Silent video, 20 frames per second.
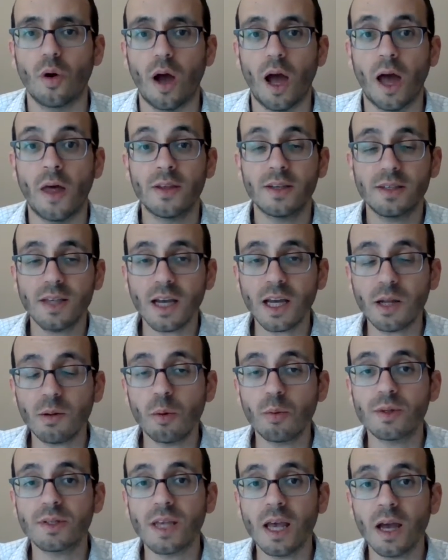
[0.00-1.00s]
And the second one
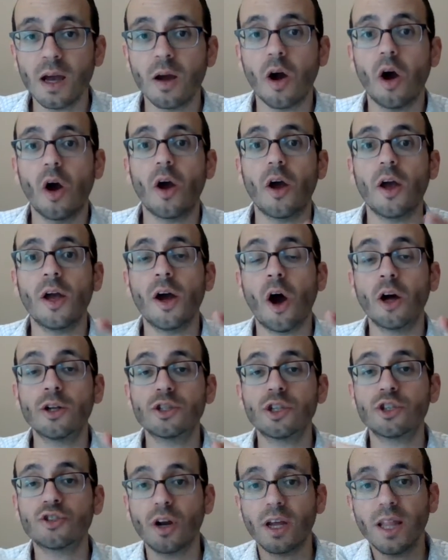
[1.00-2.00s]
we say
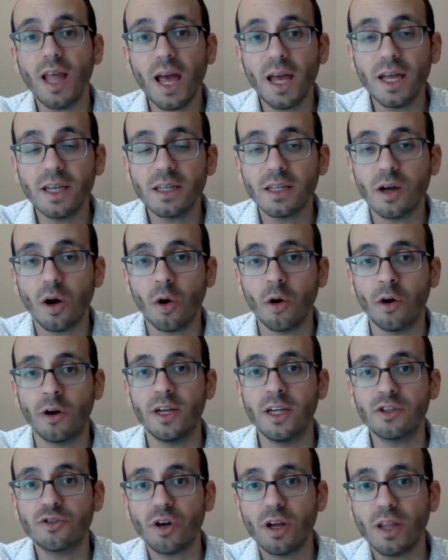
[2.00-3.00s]
onto dry land or
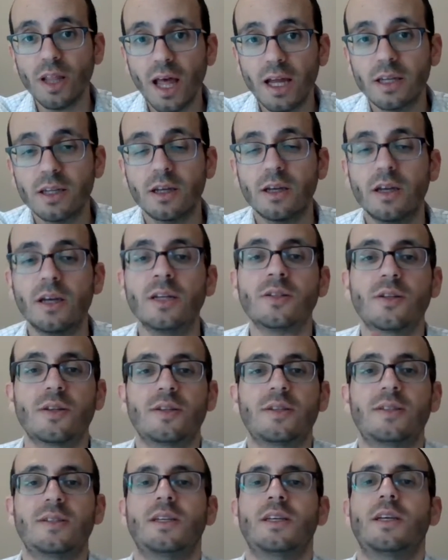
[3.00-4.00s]
in dry land into the
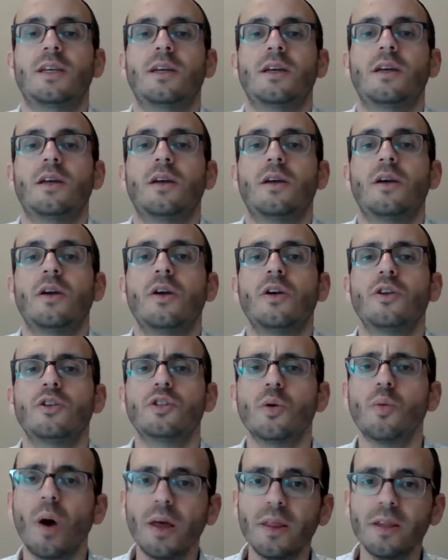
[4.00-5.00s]
sea.
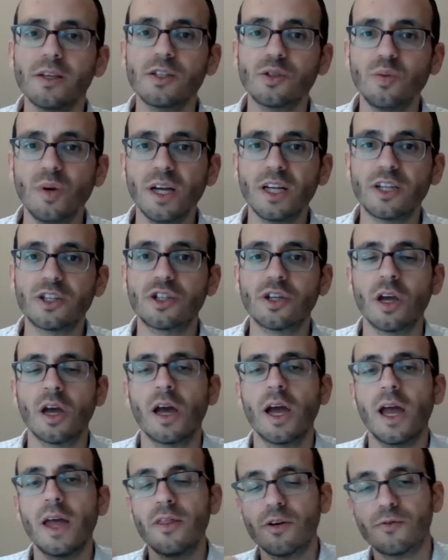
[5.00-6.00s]
So why the switch?
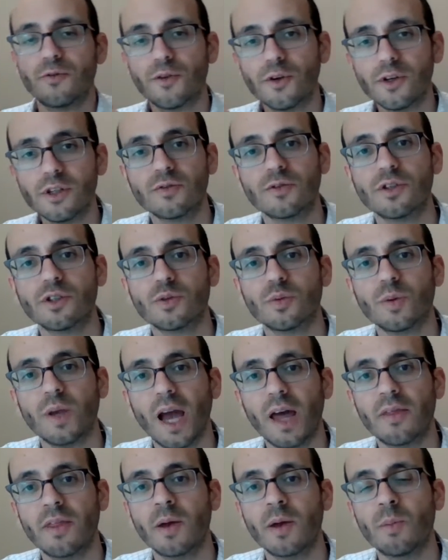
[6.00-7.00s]
In the first verse, we
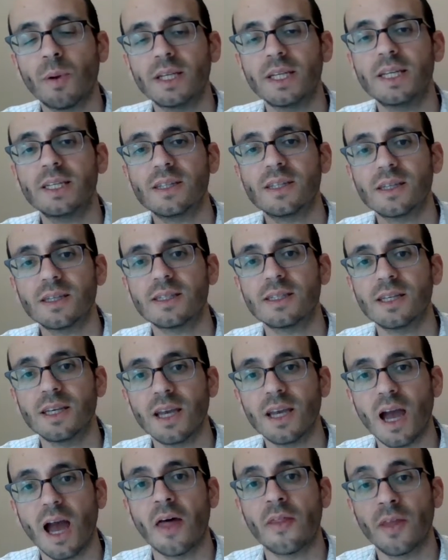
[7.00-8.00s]
had they went into the
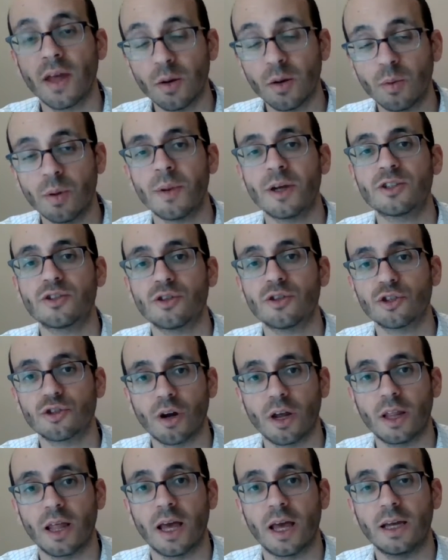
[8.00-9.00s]
sea, and then we mentioned the
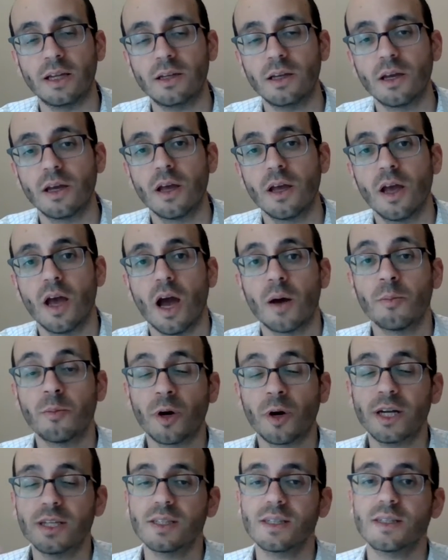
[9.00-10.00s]
dry land. And
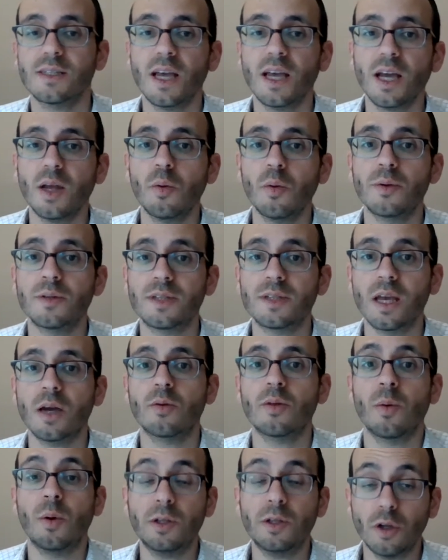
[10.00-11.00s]
whereas the second one, we say oh,
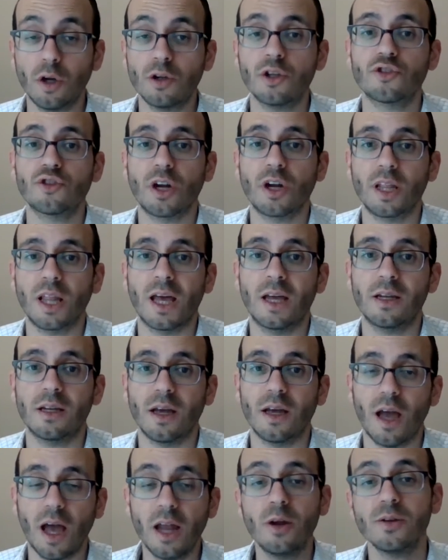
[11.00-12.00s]
they went onto dry land,
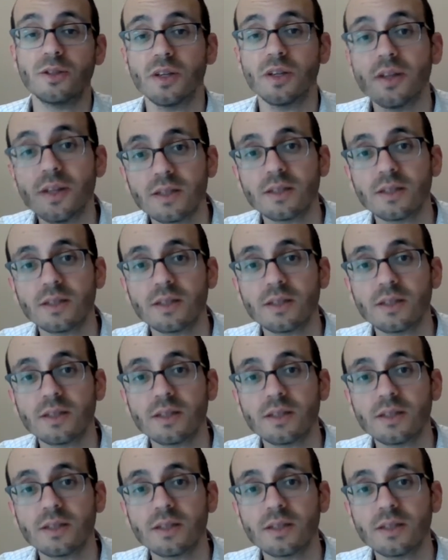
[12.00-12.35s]
and it was in the